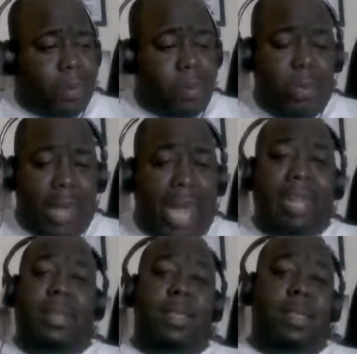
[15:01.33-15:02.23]
who
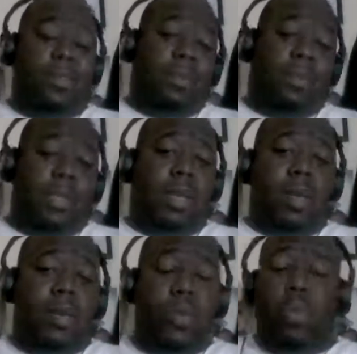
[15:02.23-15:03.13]
liked him,
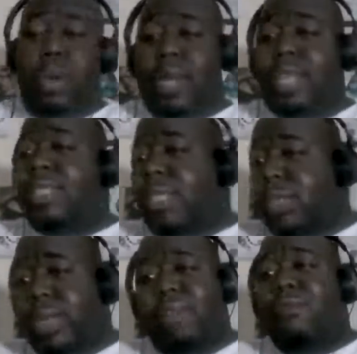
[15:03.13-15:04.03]
who listened
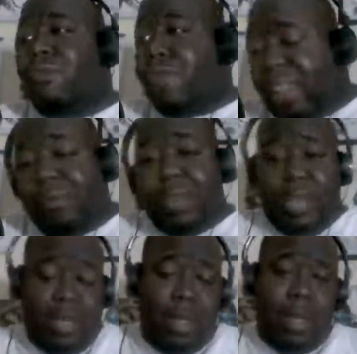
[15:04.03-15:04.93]
to him faithfully
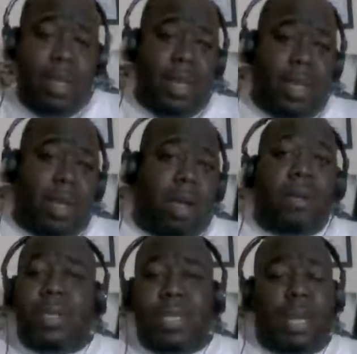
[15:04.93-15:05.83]
all
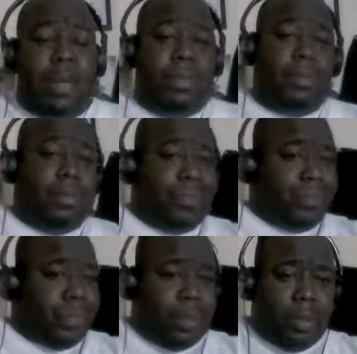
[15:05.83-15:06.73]
the time.
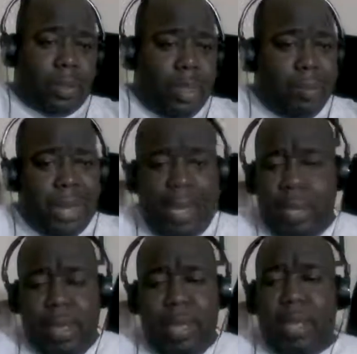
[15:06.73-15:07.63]
But
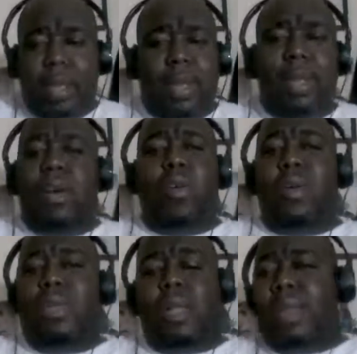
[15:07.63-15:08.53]
you didn't know what
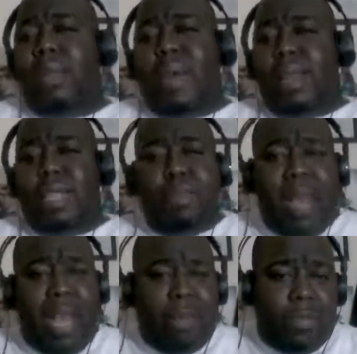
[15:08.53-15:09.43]
was going to come out of his
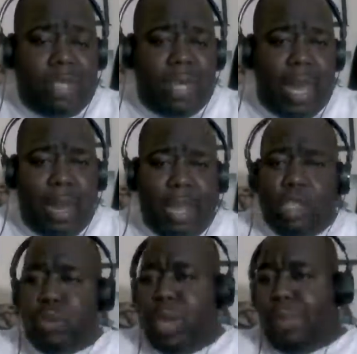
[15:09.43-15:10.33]
mouth, kind of like
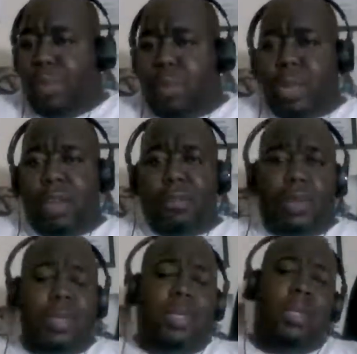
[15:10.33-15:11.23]
Trump or whatever.
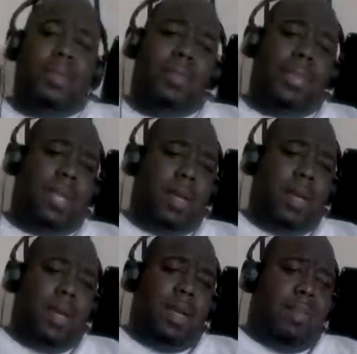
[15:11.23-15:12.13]
So,
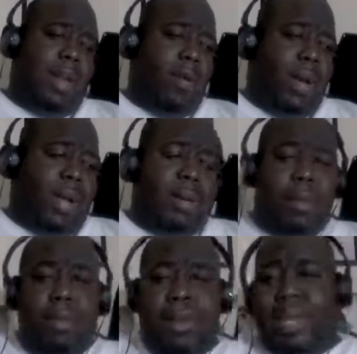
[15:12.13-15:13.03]
but anyway,
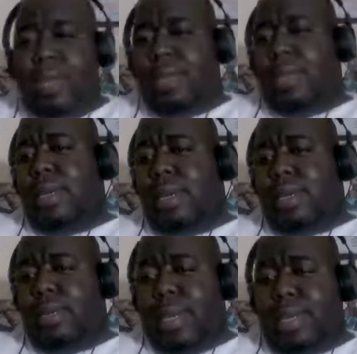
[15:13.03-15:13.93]
but
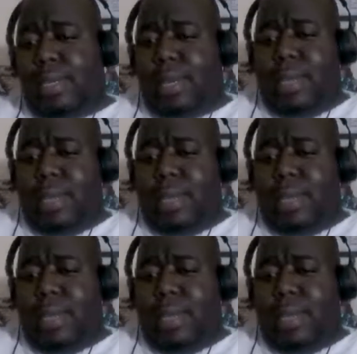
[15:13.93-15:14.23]
that's